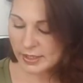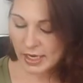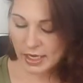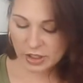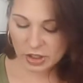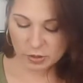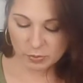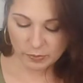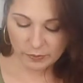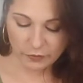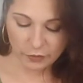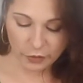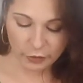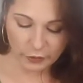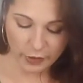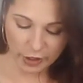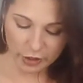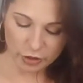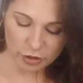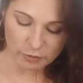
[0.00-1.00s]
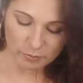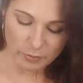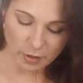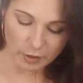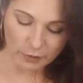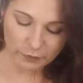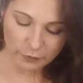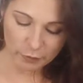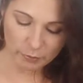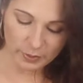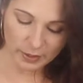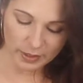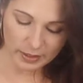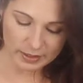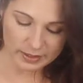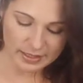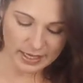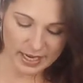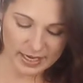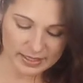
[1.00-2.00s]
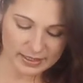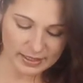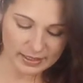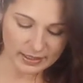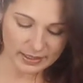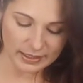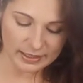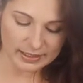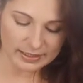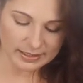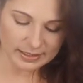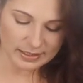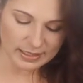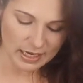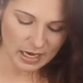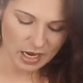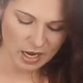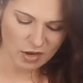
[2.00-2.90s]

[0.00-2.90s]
I just prefer granular monk fruit because it has at least